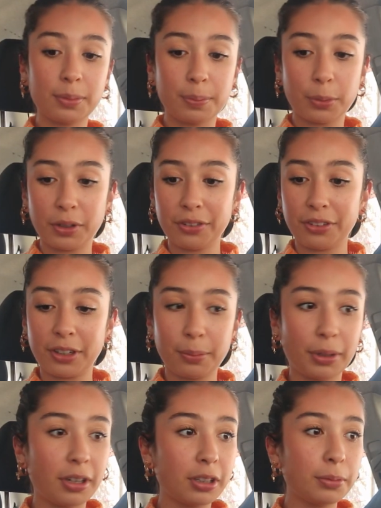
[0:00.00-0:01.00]
boyfriend
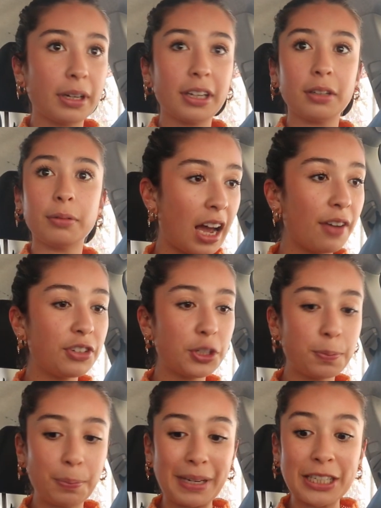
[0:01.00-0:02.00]
parked behind me. I've
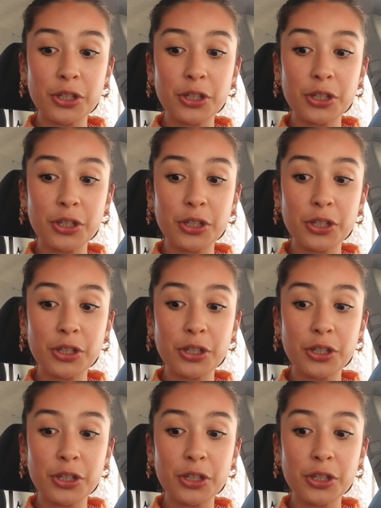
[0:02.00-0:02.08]
just been